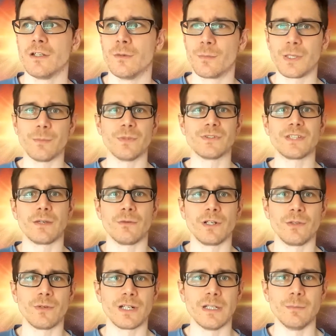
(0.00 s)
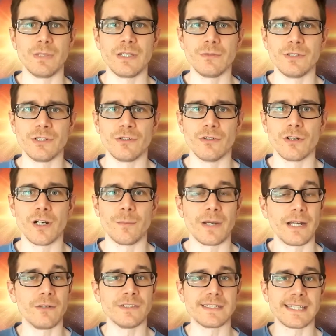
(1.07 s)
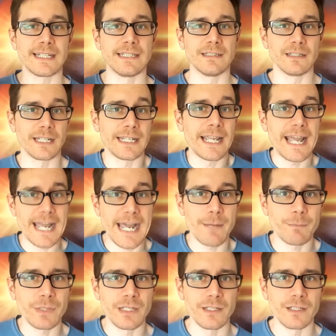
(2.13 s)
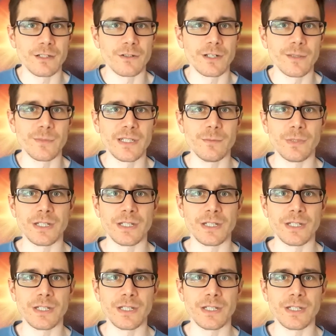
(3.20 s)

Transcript: people say, what do you want to be when you grow up? I always said like happy, you know what I mean?